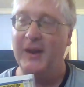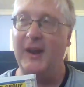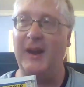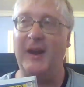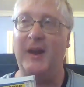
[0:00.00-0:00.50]

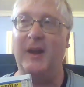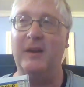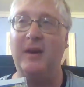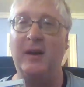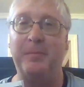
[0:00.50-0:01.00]

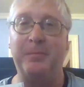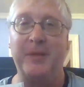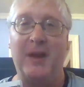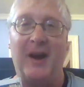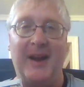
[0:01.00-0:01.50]
And
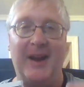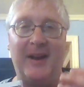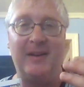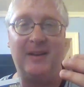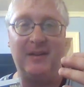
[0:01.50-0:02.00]

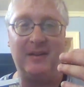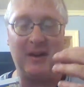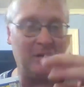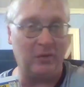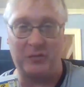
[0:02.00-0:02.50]

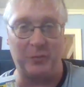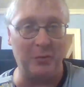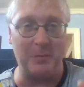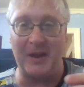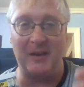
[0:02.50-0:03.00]
I looked
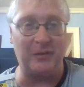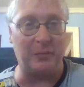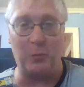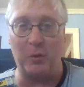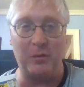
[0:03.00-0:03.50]
through the bins
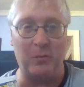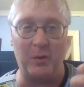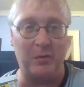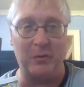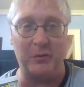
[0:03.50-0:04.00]
for
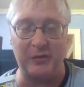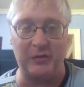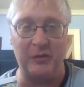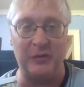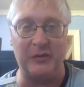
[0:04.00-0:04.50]
one of those
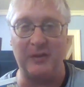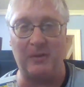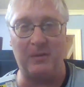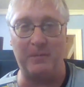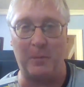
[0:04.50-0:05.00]
issues,
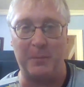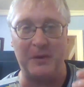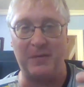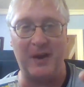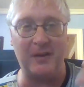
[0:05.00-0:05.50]
hoping
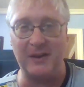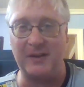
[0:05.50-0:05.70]
to find